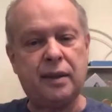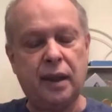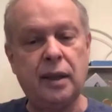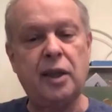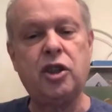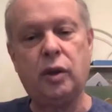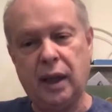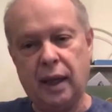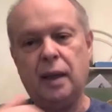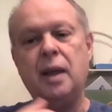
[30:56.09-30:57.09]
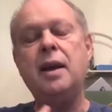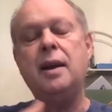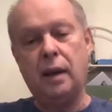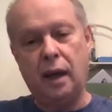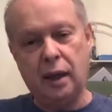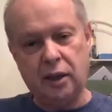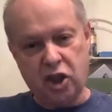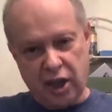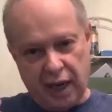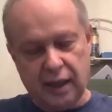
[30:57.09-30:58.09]
And I showed her how to, how to
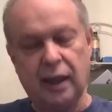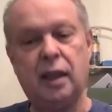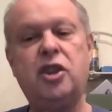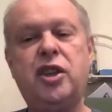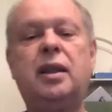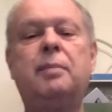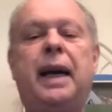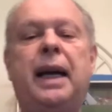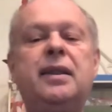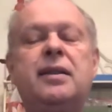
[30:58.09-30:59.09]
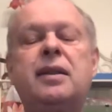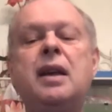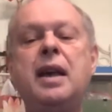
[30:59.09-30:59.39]
check and how to check the balance.